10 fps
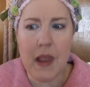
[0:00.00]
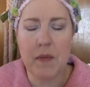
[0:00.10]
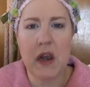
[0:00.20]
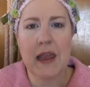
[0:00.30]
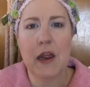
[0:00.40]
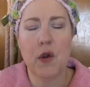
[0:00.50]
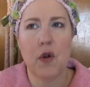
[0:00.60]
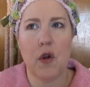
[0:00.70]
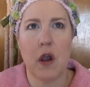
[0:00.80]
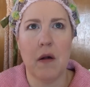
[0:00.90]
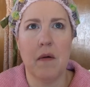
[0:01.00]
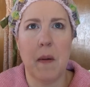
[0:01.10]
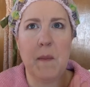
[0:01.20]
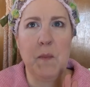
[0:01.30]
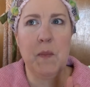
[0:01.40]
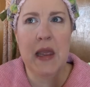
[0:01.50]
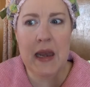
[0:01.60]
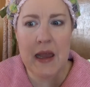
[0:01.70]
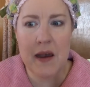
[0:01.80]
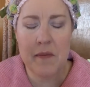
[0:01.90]
I'm going to get her a
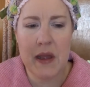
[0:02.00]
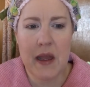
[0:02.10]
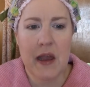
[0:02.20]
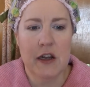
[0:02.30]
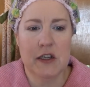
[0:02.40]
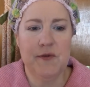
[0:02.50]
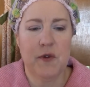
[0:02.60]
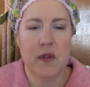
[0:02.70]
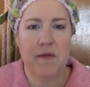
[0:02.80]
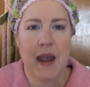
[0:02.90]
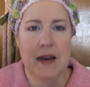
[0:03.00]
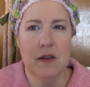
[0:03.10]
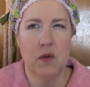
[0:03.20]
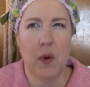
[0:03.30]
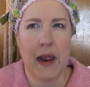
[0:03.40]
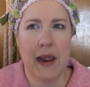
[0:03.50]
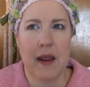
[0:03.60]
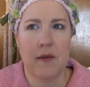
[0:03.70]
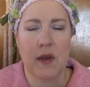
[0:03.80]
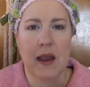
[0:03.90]
medium just for the fact of the
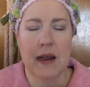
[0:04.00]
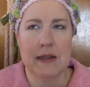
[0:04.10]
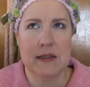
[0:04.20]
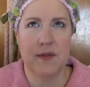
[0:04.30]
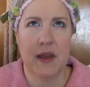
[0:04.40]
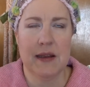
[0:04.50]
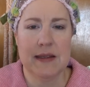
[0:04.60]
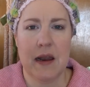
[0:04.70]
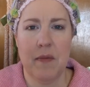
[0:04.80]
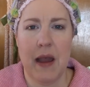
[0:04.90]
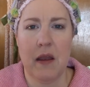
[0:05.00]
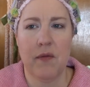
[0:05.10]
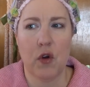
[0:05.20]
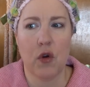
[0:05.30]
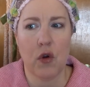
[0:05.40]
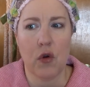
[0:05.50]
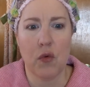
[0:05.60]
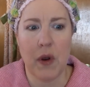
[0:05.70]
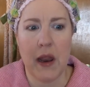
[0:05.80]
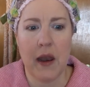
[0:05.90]
way the cuts of things that I'm buying for
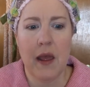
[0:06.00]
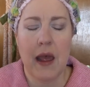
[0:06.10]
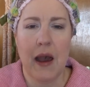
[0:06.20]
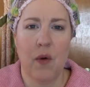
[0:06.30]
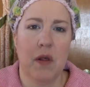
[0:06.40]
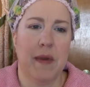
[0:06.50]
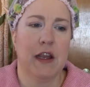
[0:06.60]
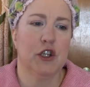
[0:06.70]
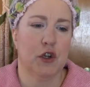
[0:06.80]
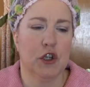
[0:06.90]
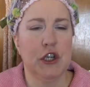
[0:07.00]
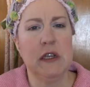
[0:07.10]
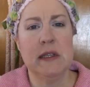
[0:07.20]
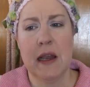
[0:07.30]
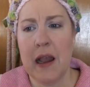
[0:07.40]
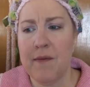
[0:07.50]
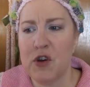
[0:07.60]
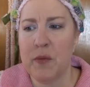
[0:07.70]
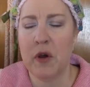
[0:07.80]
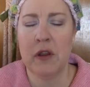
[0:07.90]
her run. I want to make sure she's
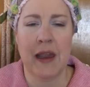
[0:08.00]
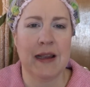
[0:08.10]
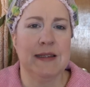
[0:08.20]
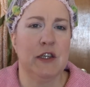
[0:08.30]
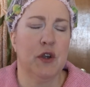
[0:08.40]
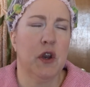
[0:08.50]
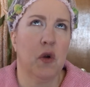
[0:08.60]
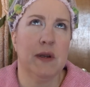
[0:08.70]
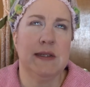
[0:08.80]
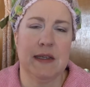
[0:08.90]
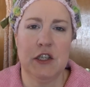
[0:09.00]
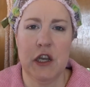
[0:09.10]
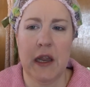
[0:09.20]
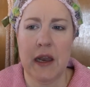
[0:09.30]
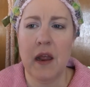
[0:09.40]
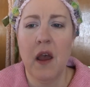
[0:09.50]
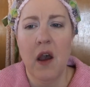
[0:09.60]
comfortable. And like I said, you can always cinch it in.